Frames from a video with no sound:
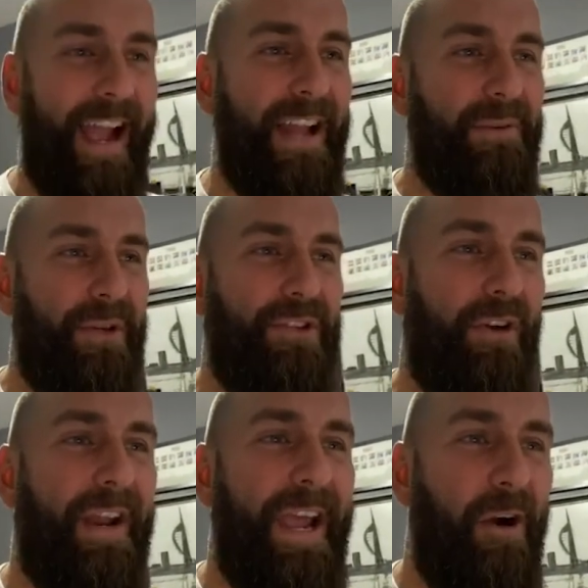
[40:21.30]
and I'm just
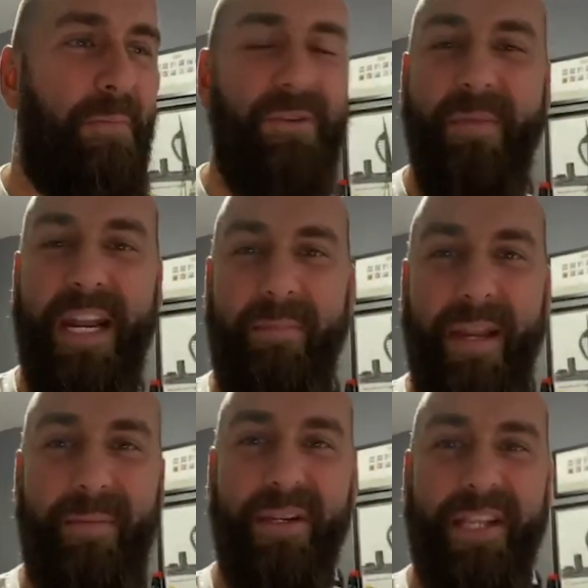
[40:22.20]
trying to help as many
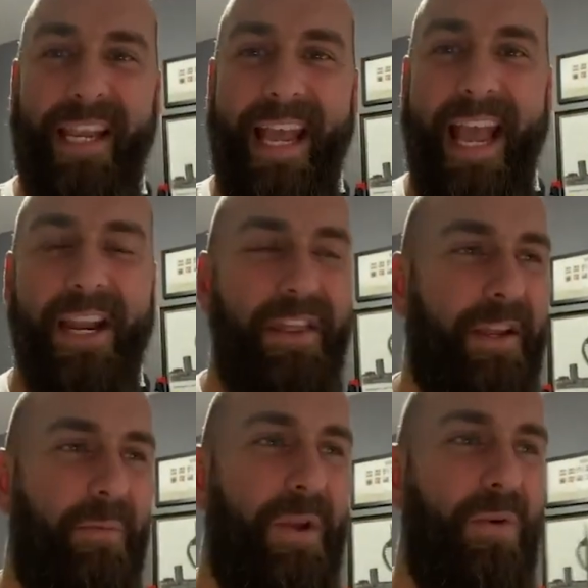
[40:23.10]
people as I can. I
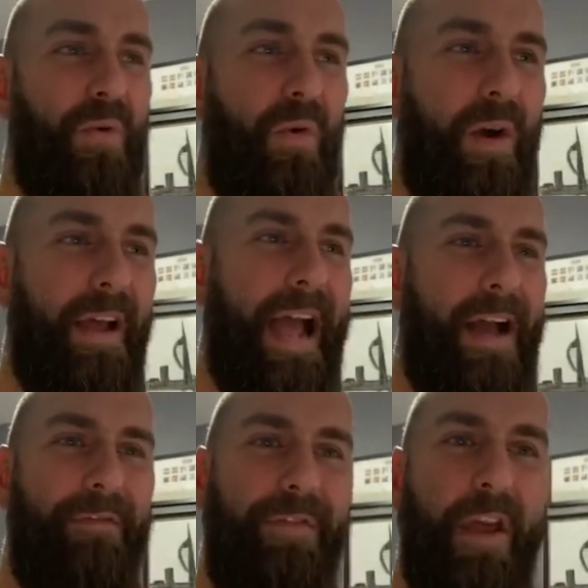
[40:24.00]
think we all
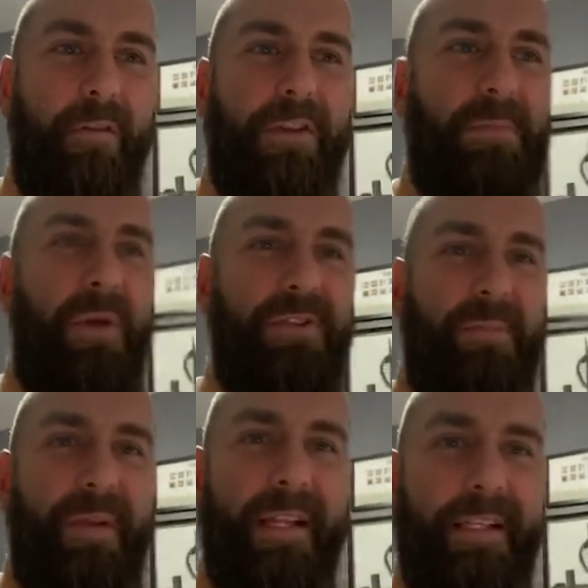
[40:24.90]
have a
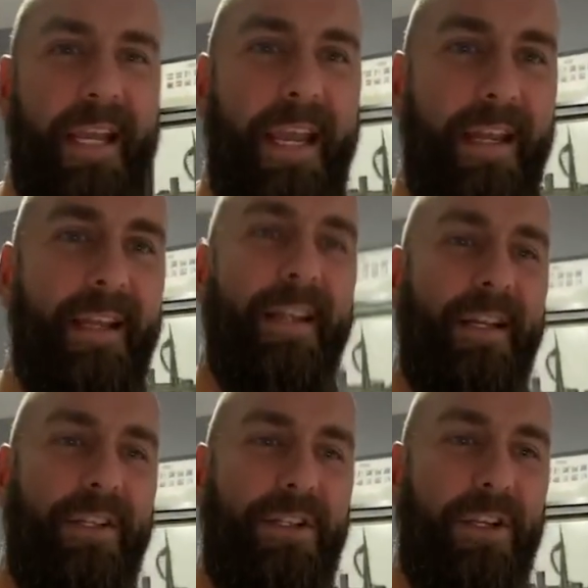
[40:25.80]
responsibility
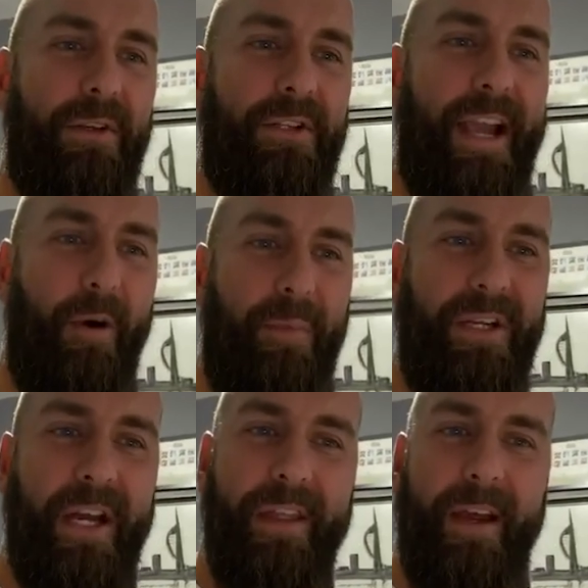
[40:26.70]
to, to help
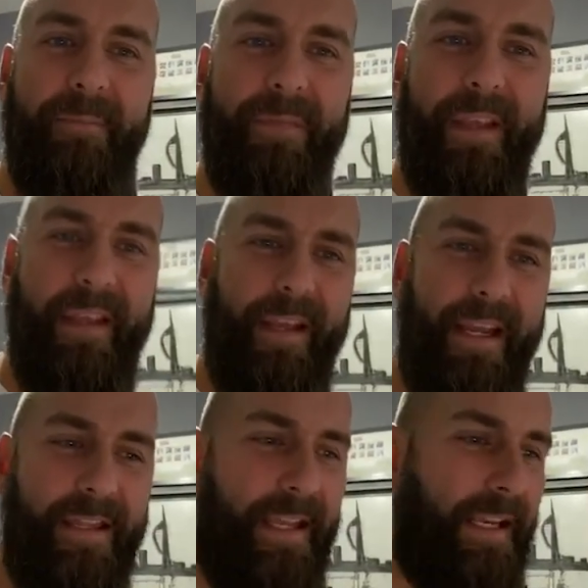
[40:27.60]
each other
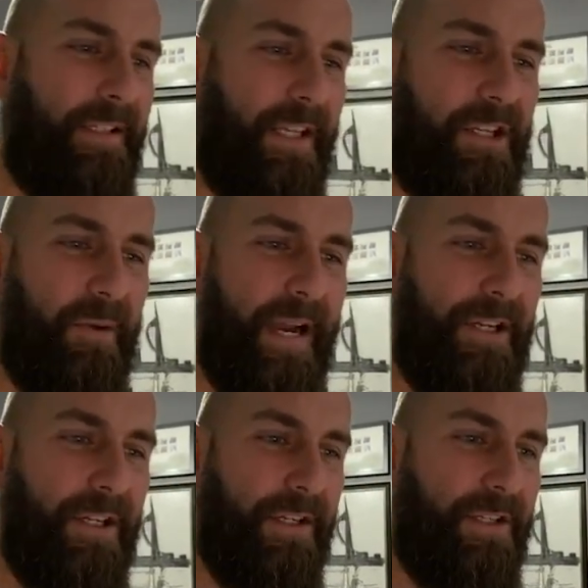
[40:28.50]
in these
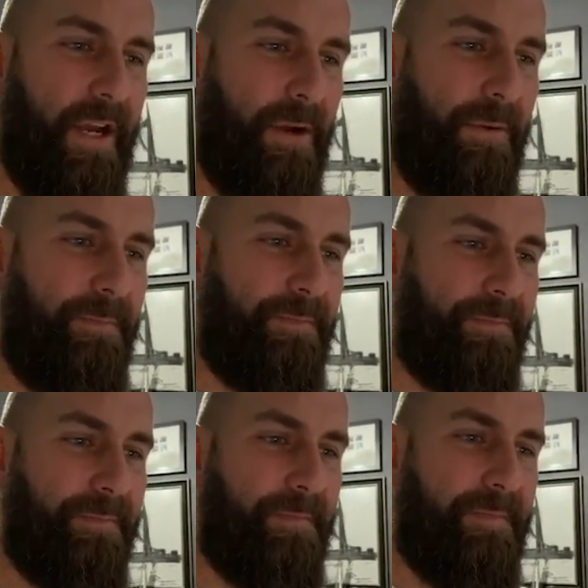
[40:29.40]
situations. So
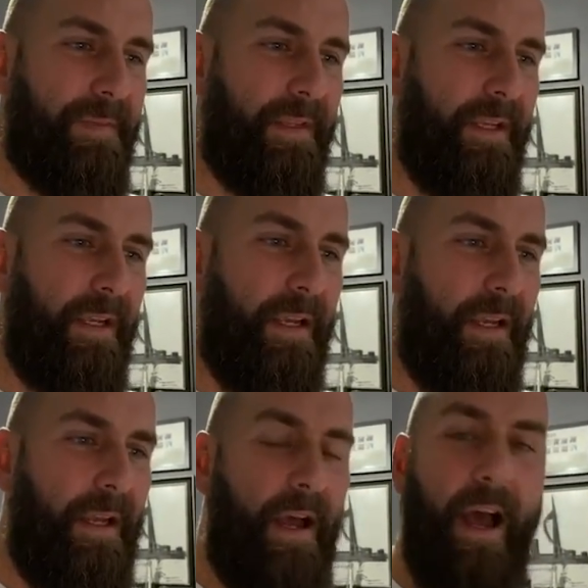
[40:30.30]

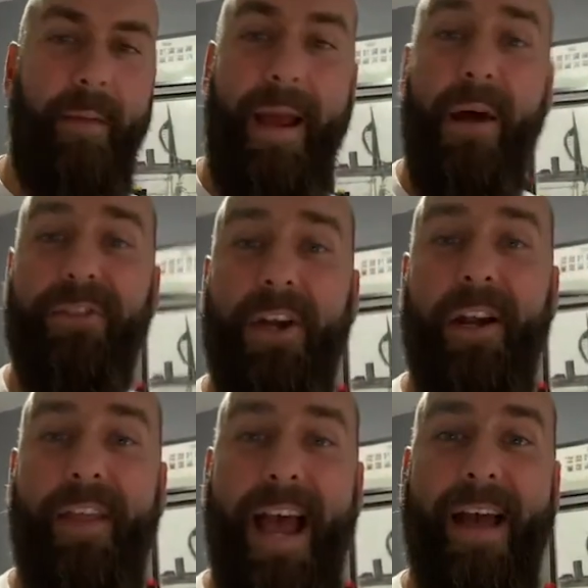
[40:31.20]
um,
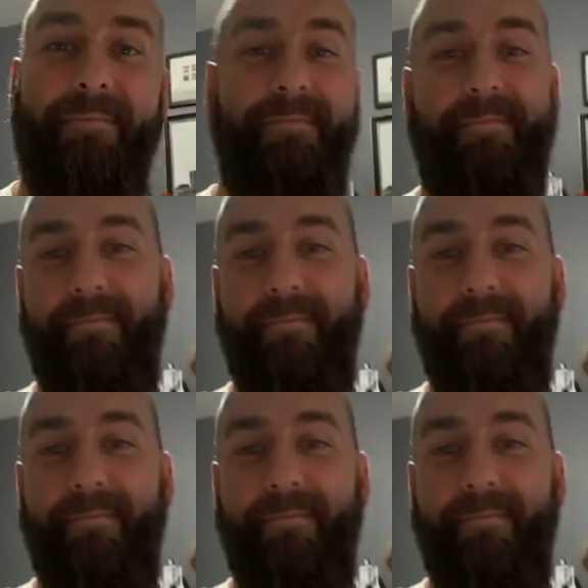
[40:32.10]
outside of that,